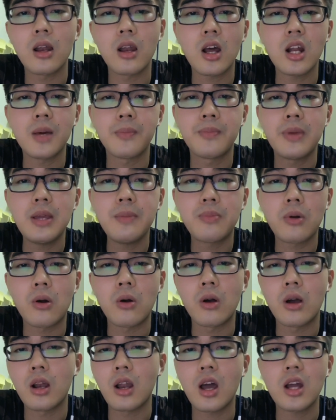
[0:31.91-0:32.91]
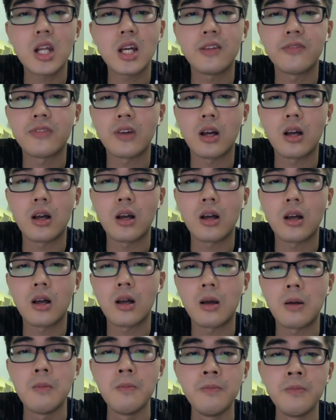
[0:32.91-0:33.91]
a lot of people, a lot of
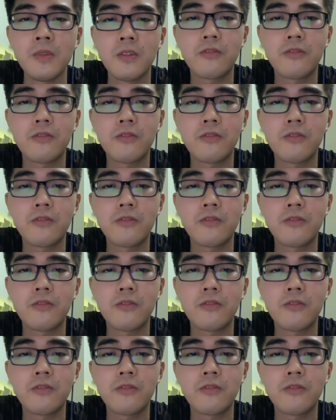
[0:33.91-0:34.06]
uh,